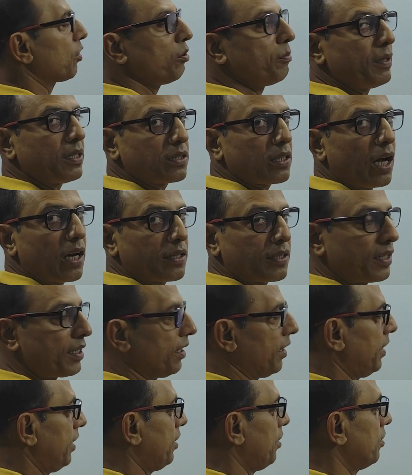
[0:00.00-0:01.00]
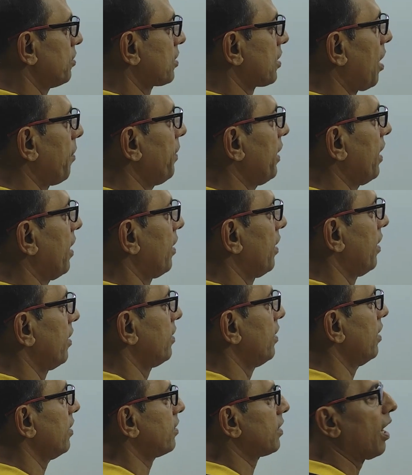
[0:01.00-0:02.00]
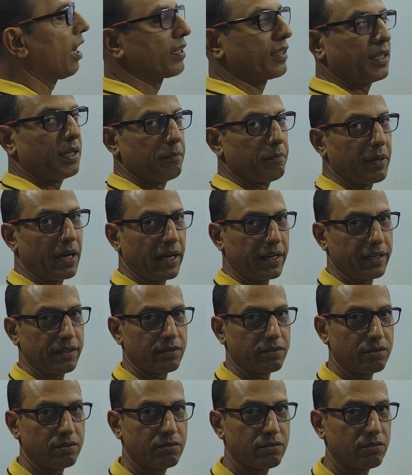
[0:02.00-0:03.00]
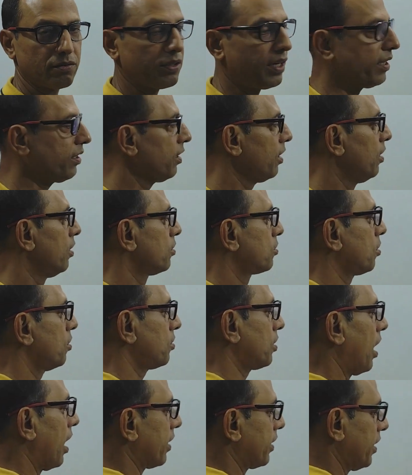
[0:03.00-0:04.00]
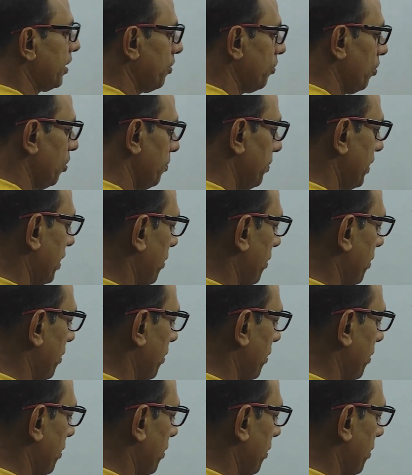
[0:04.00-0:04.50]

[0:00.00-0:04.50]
will be 30. It is coming under the 30 bracket, right? So 30 will be